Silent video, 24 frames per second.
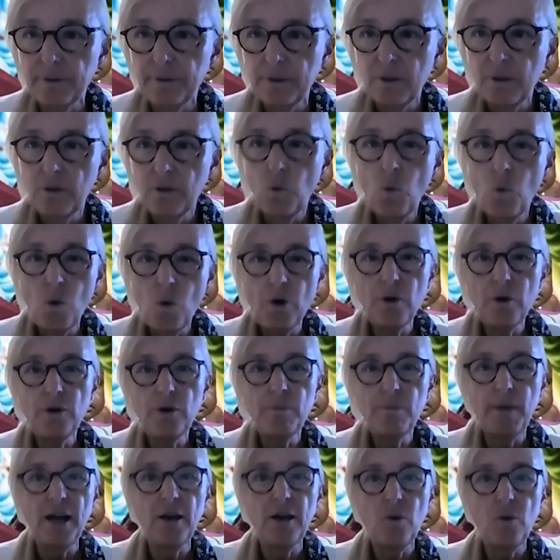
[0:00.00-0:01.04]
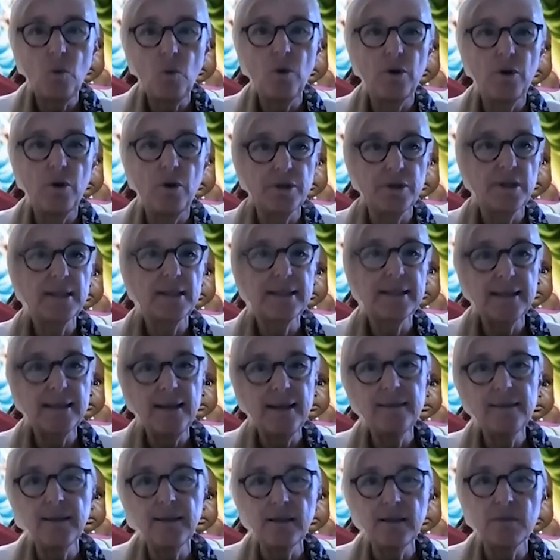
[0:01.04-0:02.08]
word by word,
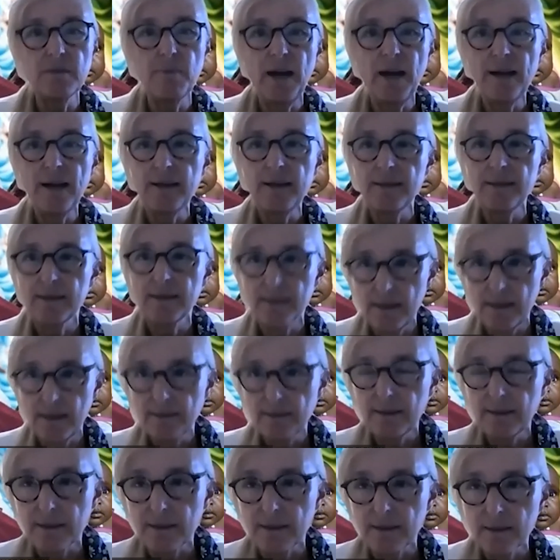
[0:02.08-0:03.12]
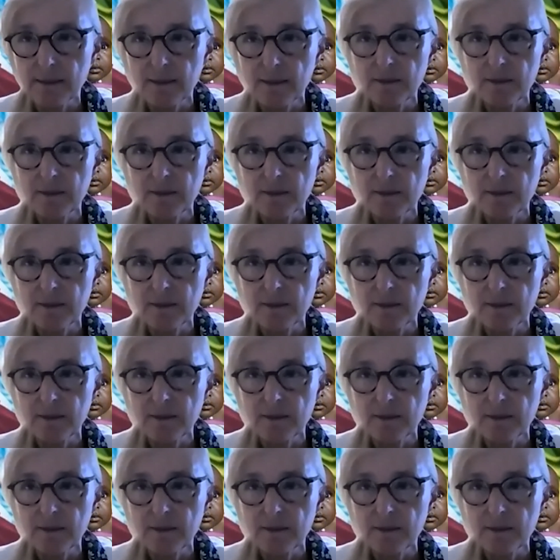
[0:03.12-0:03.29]
sentence by sentence.